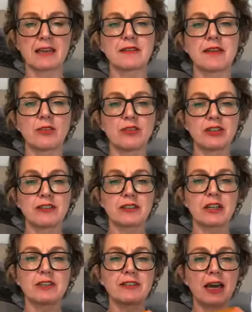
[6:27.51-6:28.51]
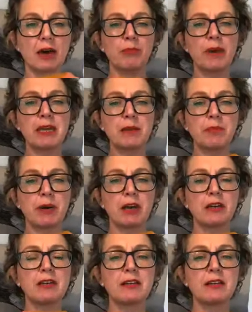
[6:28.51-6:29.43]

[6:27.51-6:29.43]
so she's cut out paper